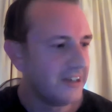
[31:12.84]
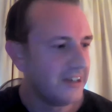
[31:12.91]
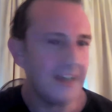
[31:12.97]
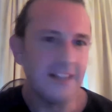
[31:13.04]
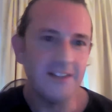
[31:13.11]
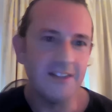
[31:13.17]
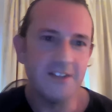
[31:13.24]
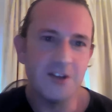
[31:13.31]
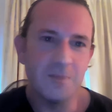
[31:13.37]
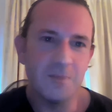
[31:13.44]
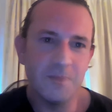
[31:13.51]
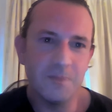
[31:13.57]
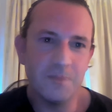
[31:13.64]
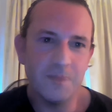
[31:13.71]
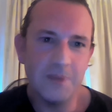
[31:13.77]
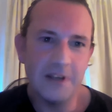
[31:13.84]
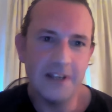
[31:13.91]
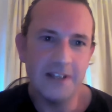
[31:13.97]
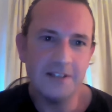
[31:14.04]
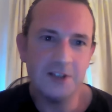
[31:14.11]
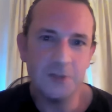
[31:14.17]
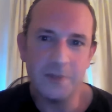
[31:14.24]
and a
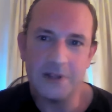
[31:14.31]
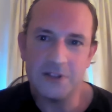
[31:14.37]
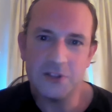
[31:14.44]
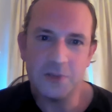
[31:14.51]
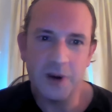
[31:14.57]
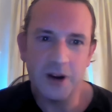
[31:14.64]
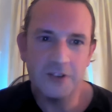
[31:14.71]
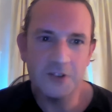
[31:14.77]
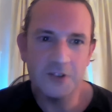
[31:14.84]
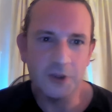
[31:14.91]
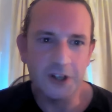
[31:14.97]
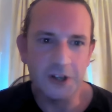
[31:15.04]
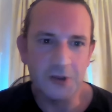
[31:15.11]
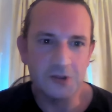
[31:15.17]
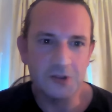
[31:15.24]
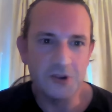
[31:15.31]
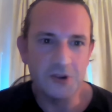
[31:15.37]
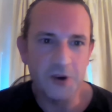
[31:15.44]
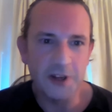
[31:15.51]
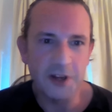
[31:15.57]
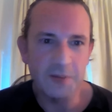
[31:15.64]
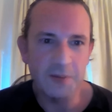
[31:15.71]
little bit smarter when I was
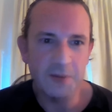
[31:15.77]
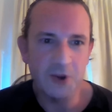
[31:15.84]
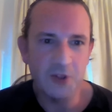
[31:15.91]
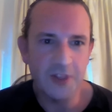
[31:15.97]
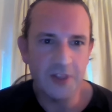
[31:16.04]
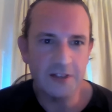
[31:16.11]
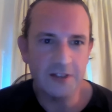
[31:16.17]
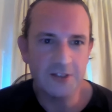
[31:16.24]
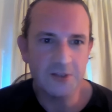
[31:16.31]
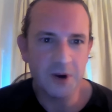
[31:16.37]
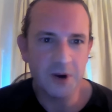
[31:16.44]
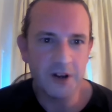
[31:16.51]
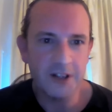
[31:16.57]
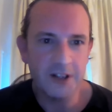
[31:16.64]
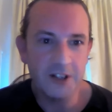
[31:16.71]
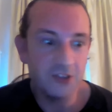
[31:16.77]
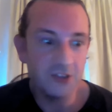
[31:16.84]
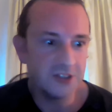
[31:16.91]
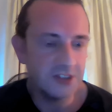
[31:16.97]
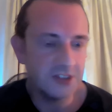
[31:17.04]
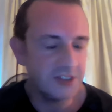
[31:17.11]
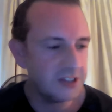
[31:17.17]
growing up. Not that smart, I
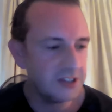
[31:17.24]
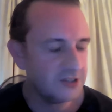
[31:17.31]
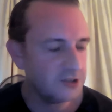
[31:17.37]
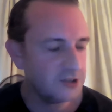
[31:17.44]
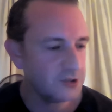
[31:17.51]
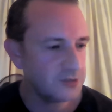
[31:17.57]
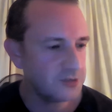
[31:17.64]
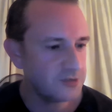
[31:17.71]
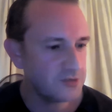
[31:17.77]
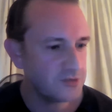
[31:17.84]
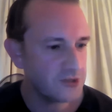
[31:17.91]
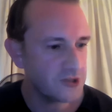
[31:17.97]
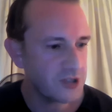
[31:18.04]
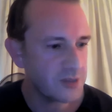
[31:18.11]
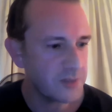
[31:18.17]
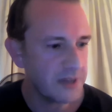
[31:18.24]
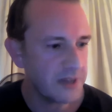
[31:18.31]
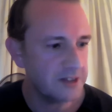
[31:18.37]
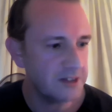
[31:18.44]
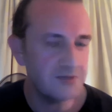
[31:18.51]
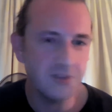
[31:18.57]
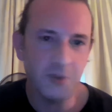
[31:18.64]
couldn't, it didn't sort of trick me
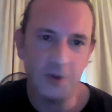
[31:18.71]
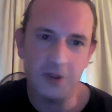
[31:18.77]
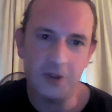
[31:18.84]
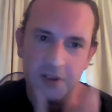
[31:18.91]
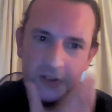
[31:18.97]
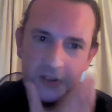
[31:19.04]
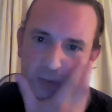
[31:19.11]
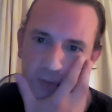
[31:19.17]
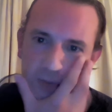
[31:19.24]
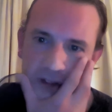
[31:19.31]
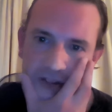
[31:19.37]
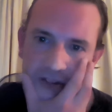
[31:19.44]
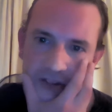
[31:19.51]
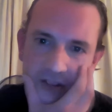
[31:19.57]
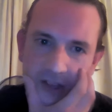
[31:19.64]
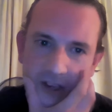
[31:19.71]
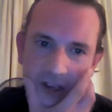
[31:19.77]
and a few others, but